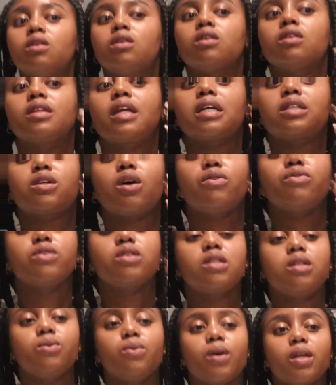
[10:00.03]
that's
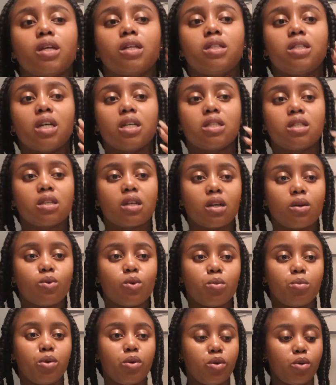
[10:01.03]
obviously where the dead skin
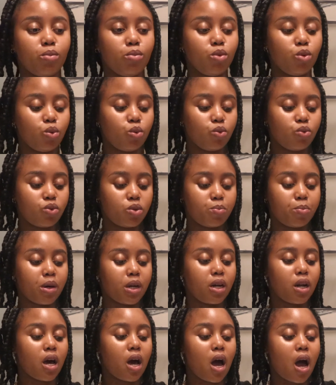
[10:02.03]
will be removed. But
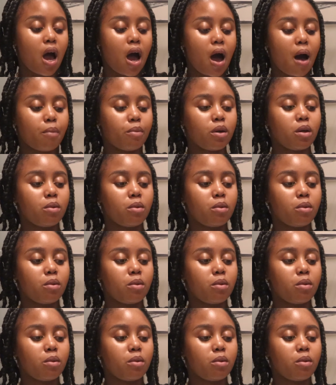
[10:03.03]
I'm gonna